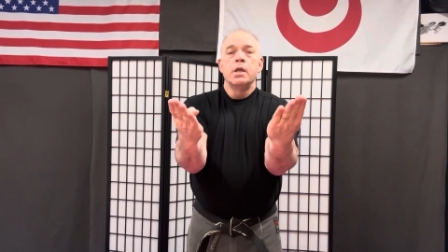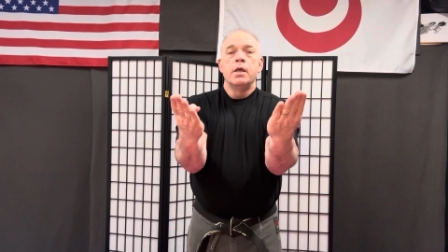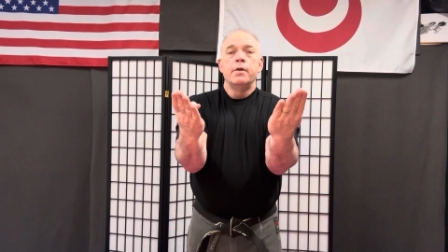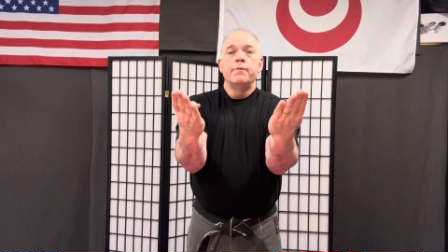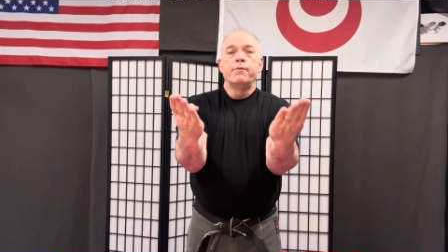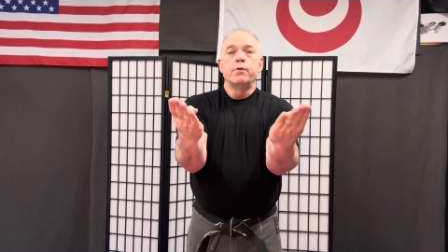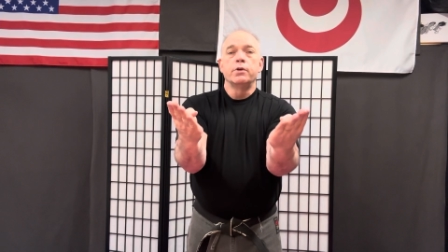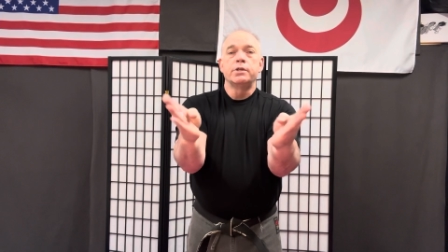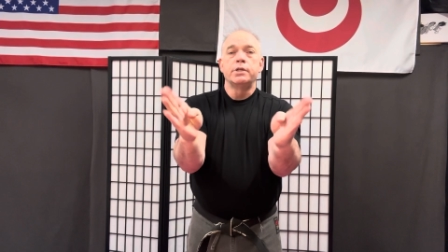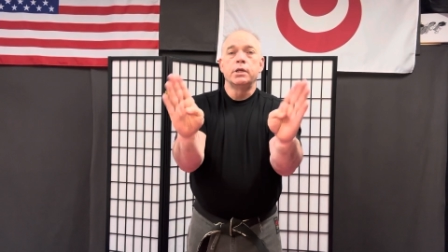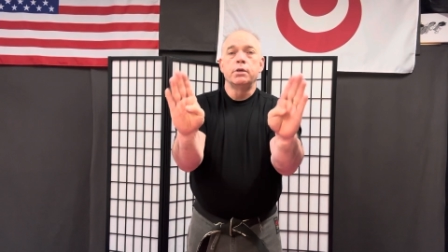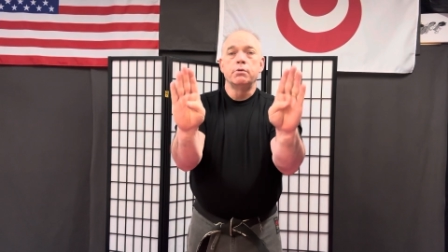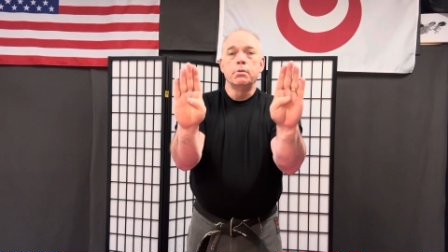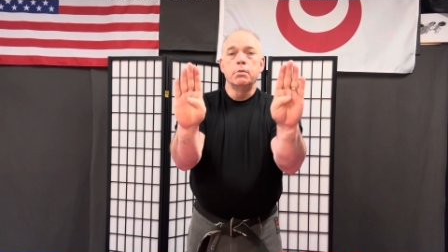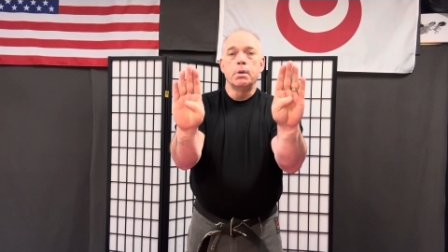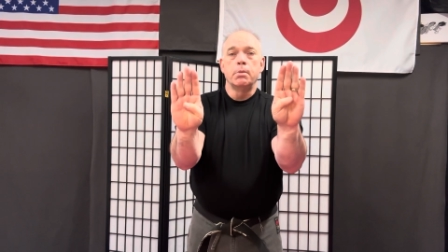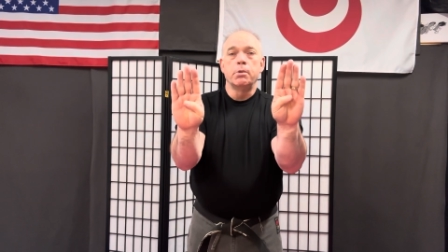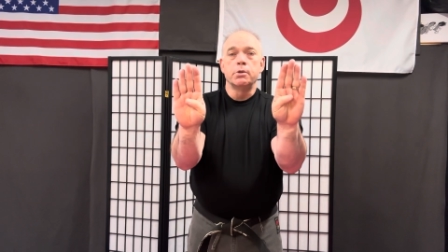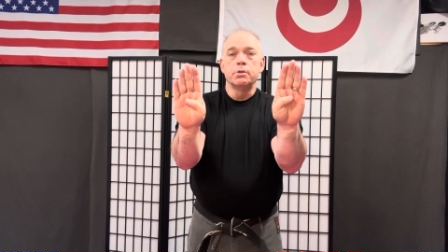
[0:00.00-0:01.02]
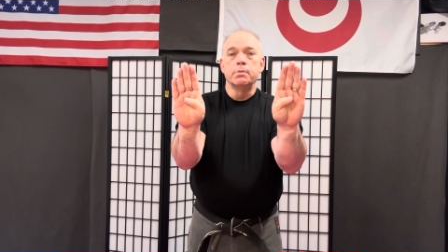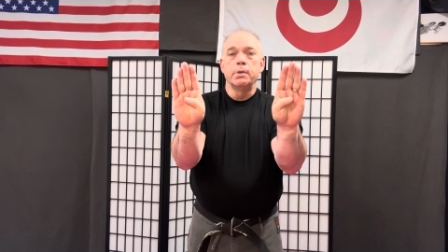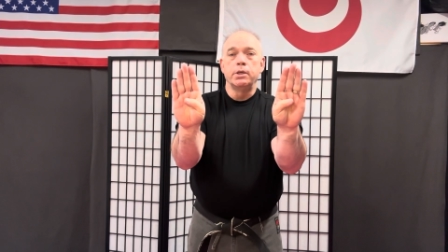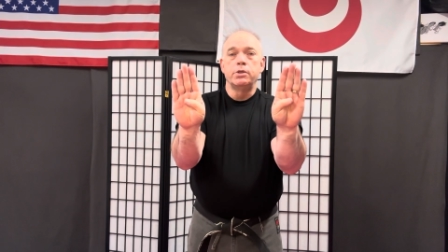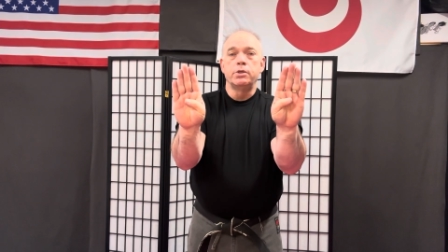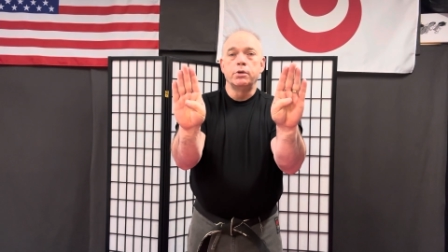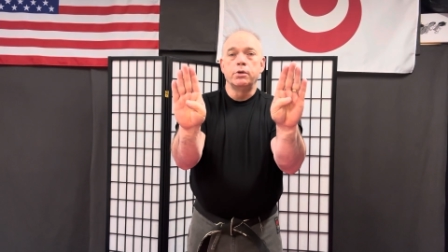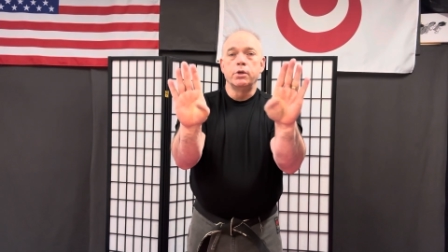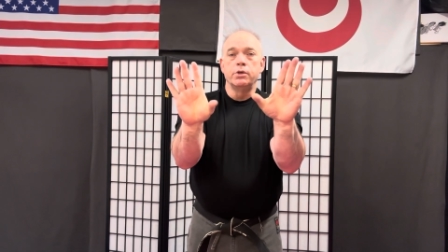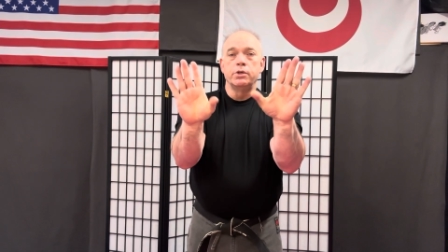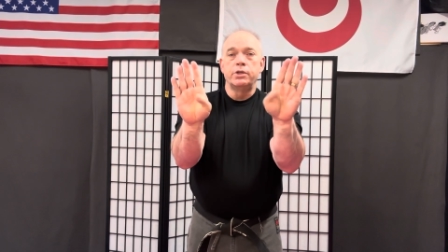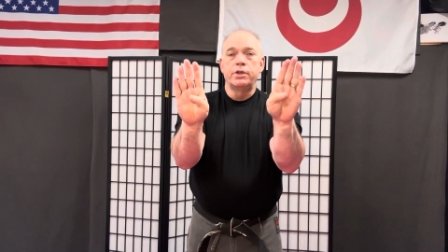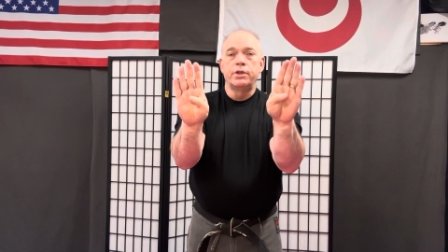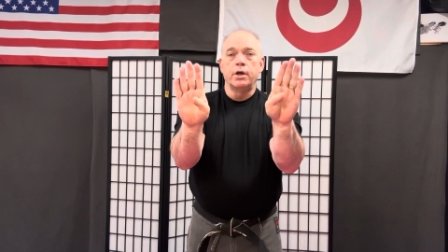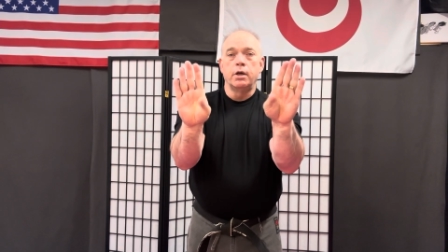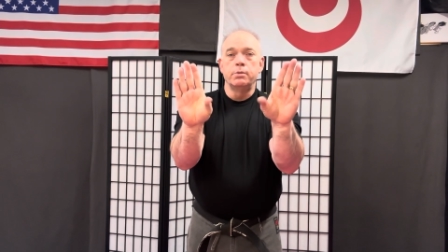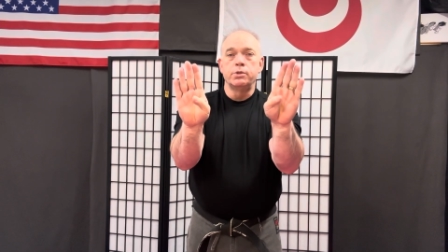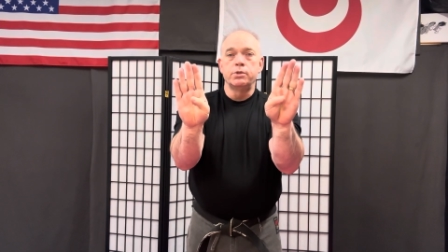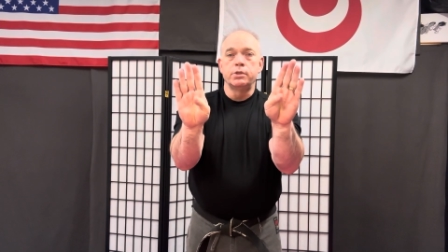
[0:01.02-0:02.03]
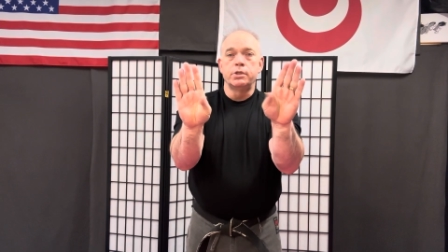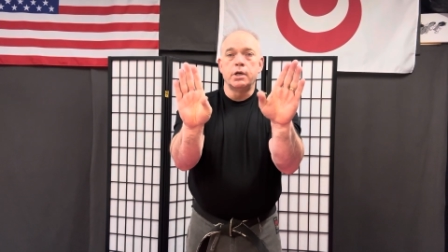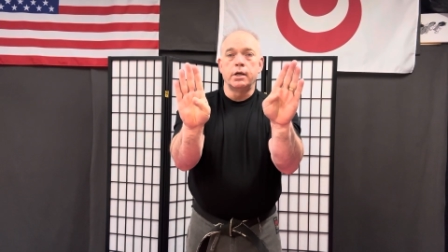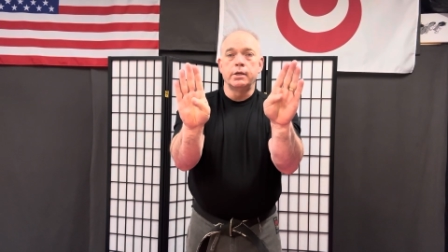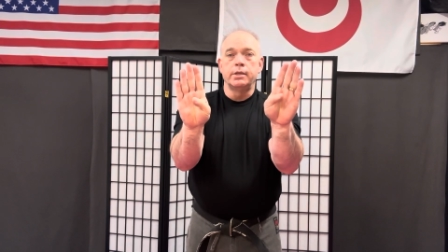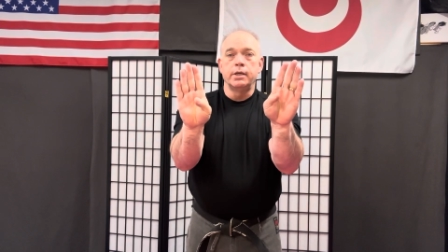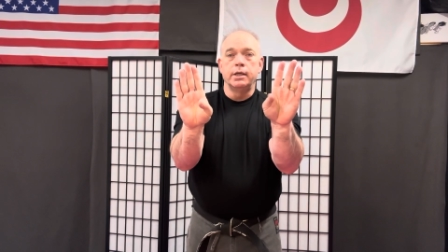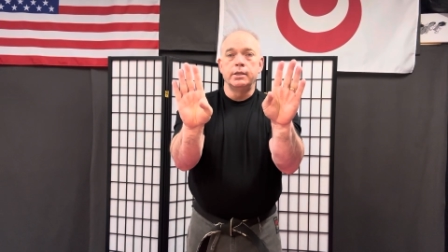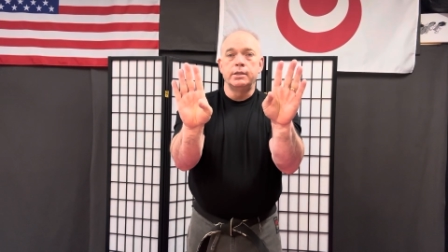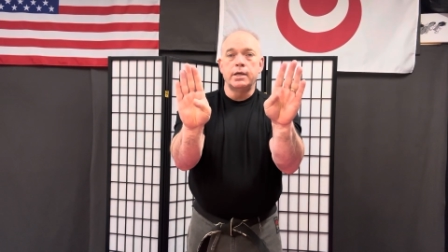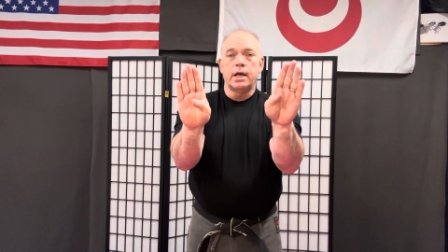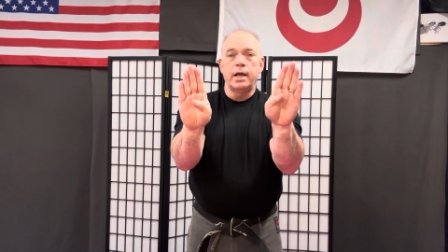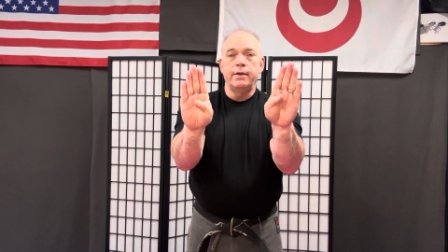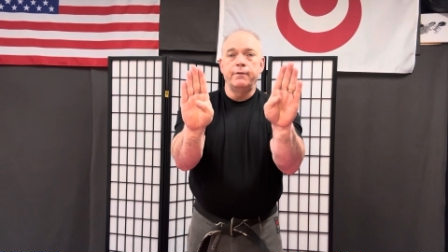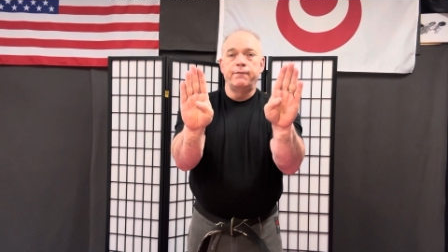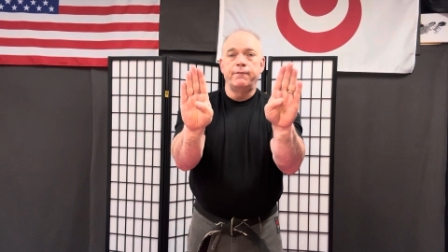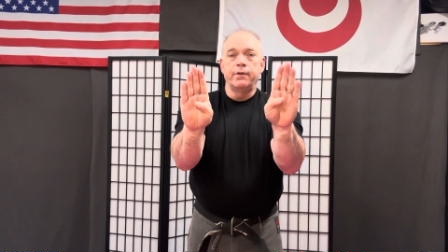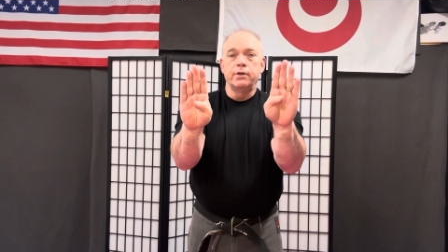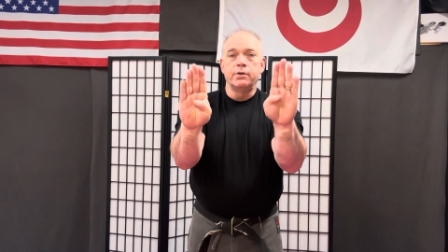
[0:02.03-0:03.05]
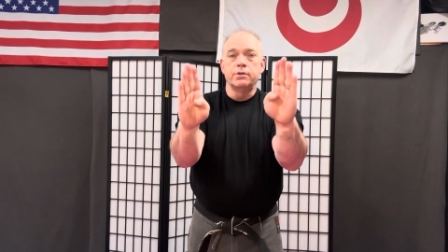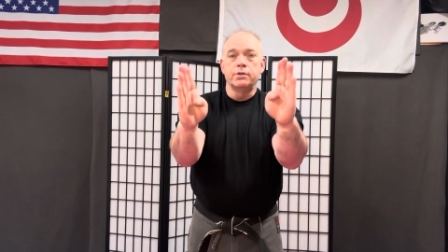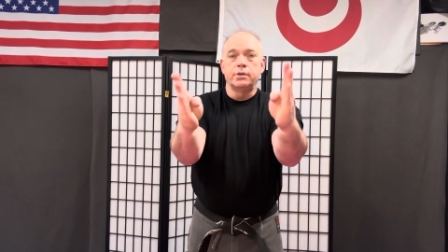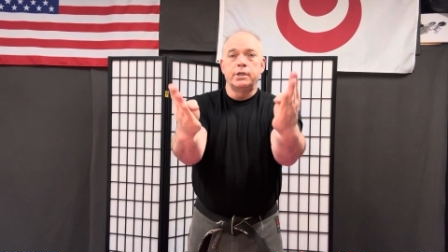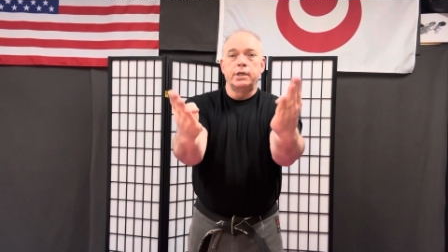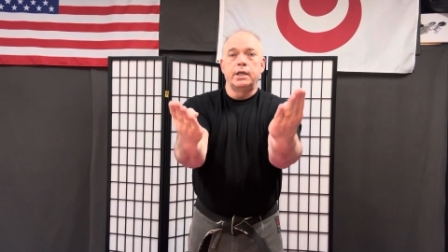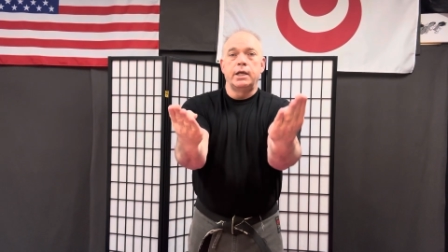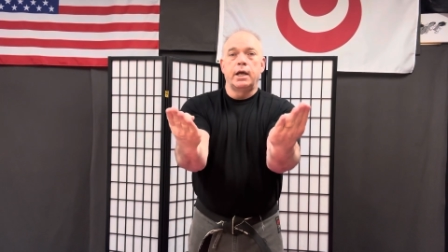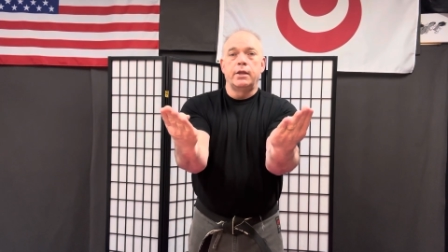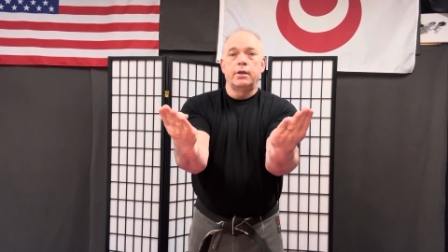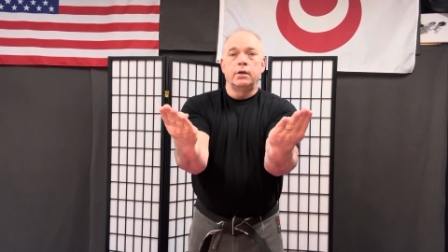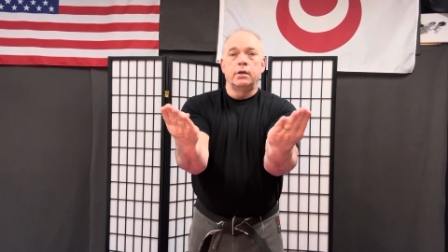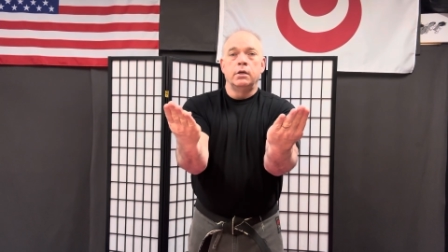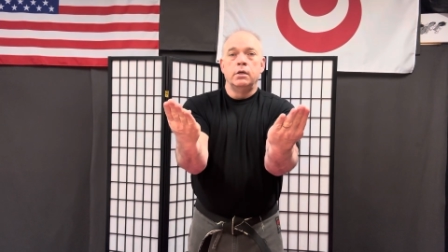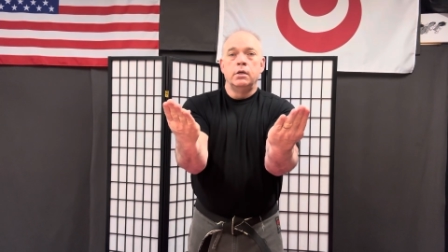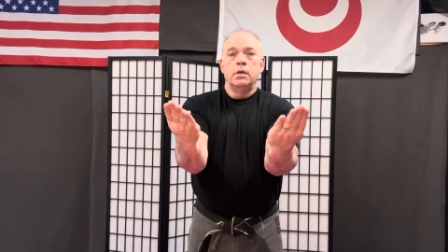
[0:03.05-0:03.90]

First thing you remember is make sure those thumbs are tucked in tight, fingers are together.